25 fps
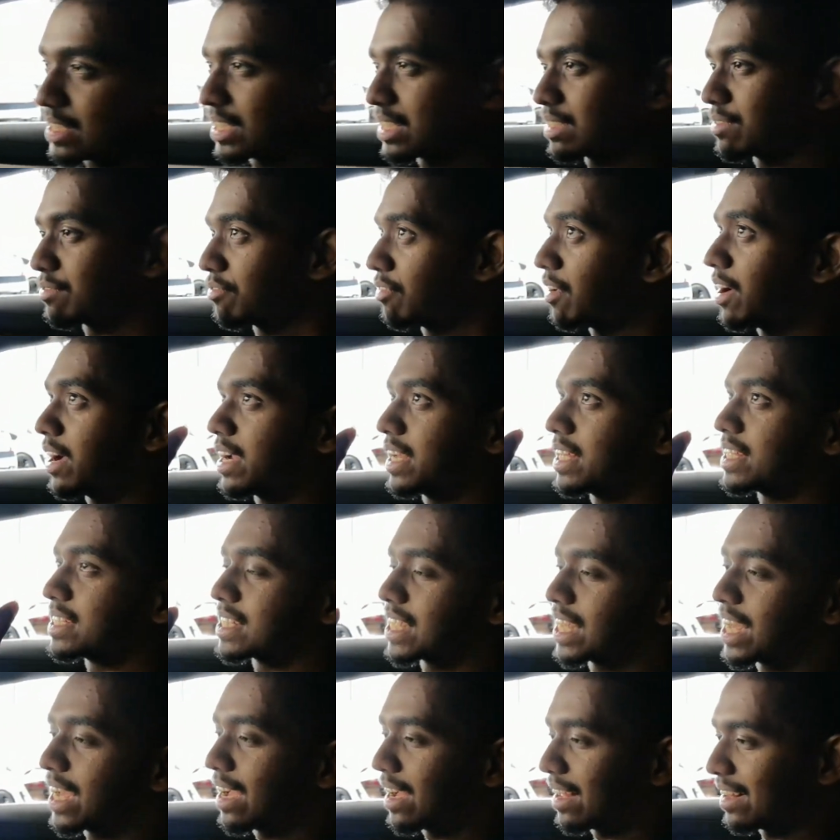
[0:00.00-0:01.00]
It's fun as
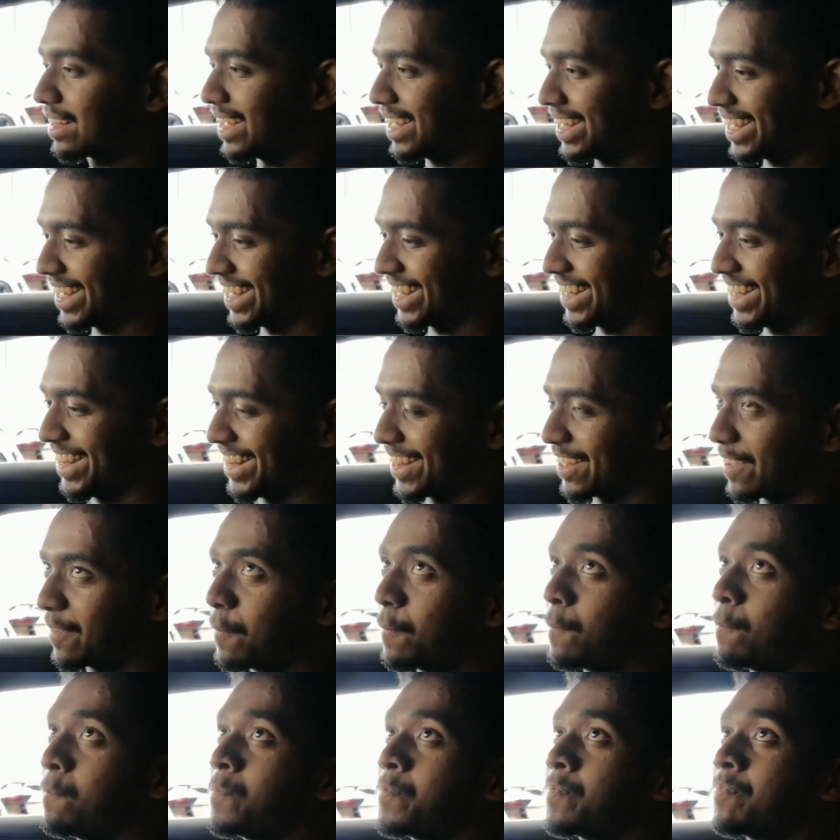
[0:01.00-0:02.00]
hell.
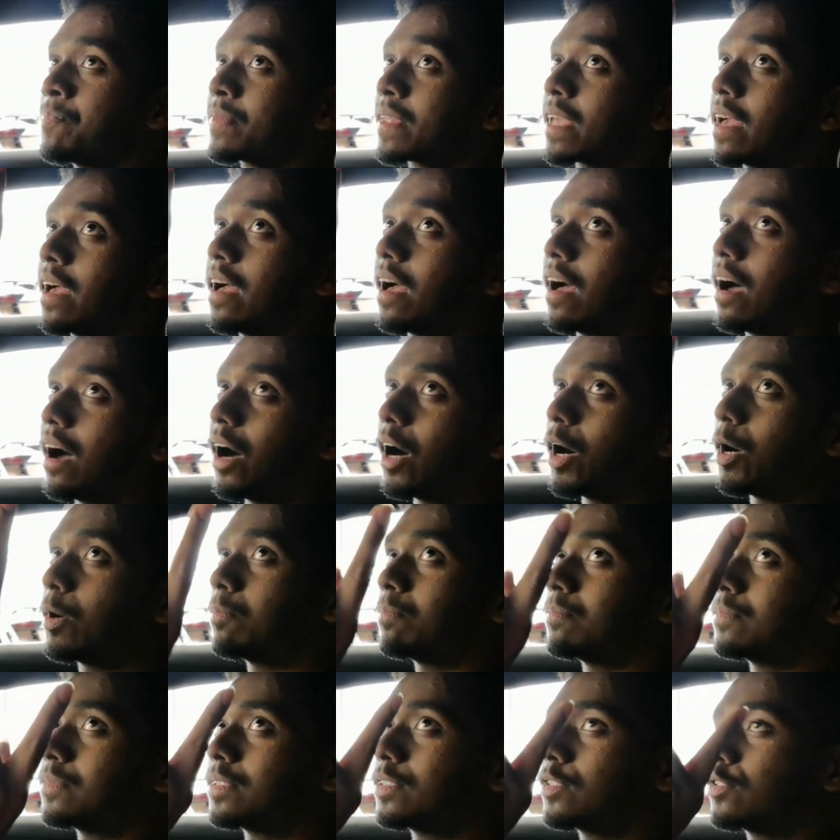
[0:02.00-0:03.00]

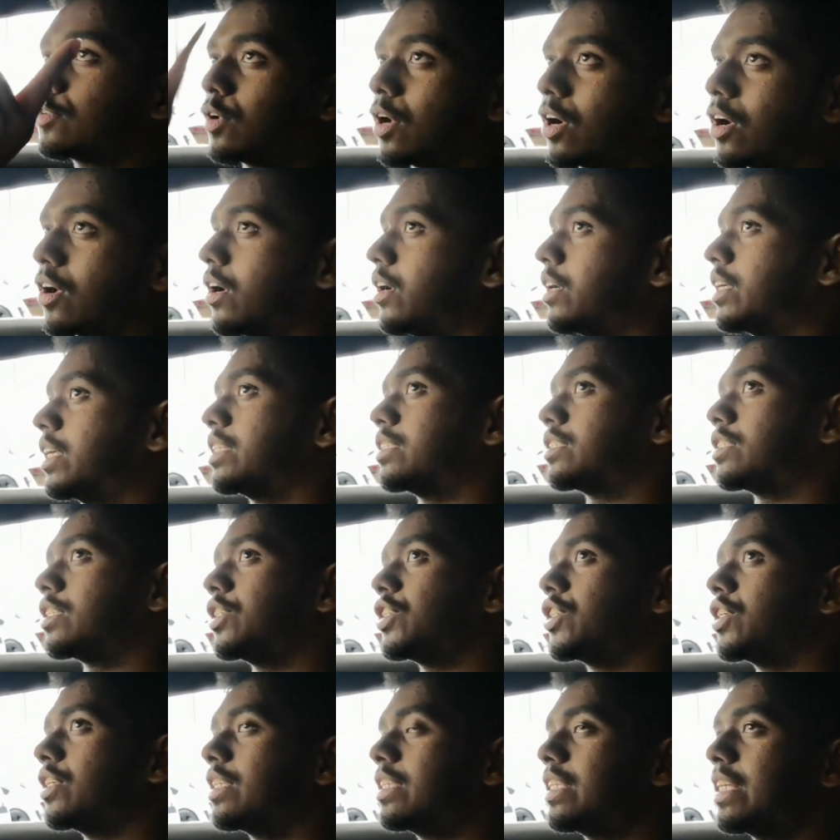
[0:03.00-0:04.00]
Draw your
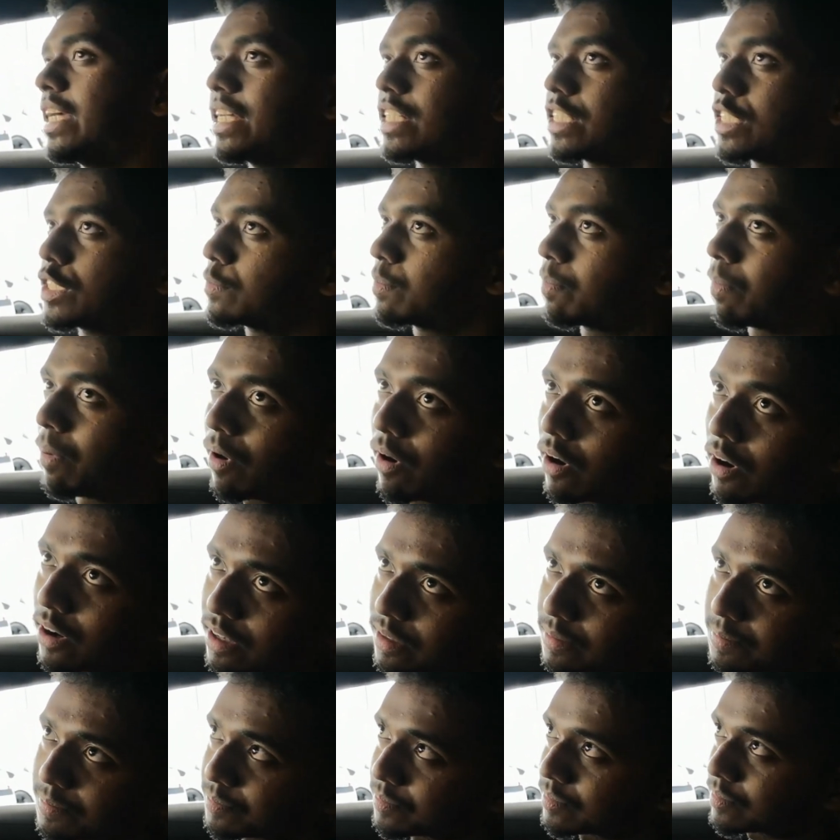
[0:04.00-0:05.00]
attention to this
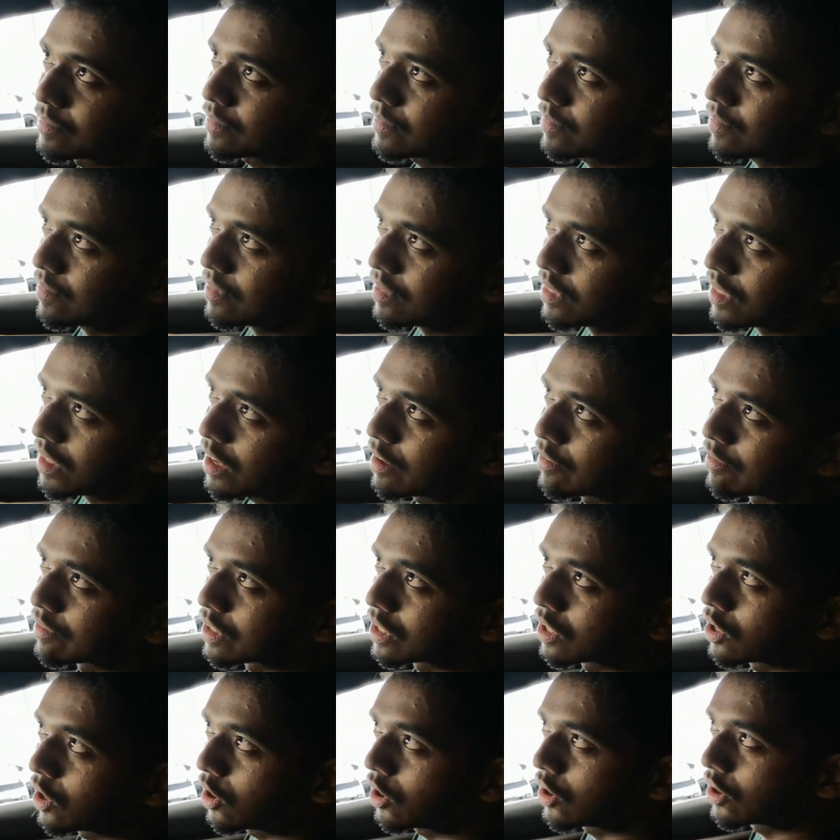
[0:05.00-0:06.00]
part of
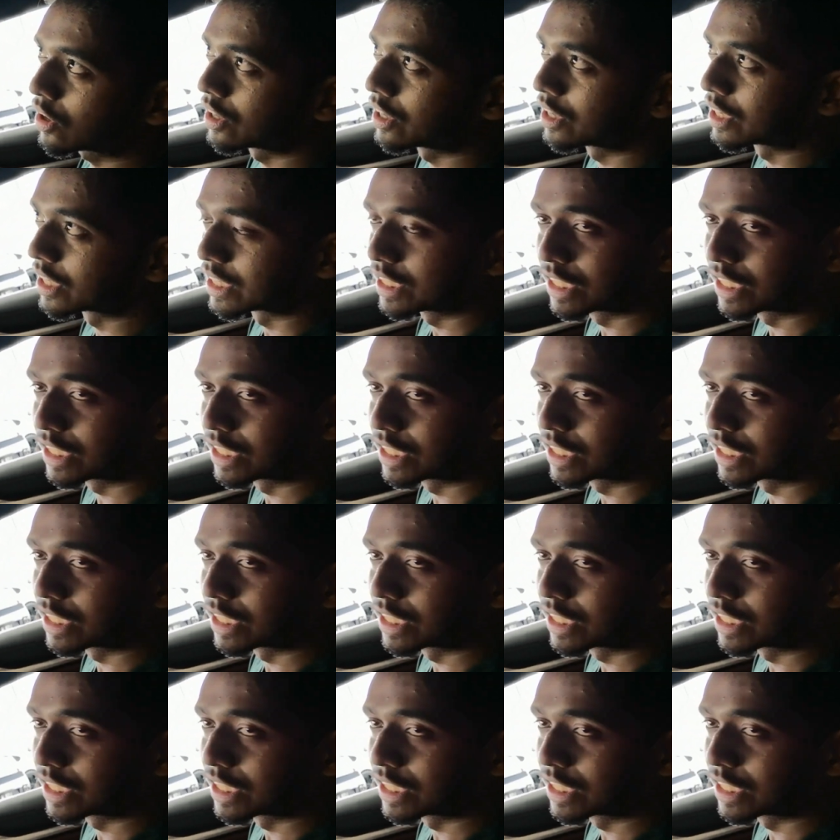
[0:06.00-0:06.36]
the car.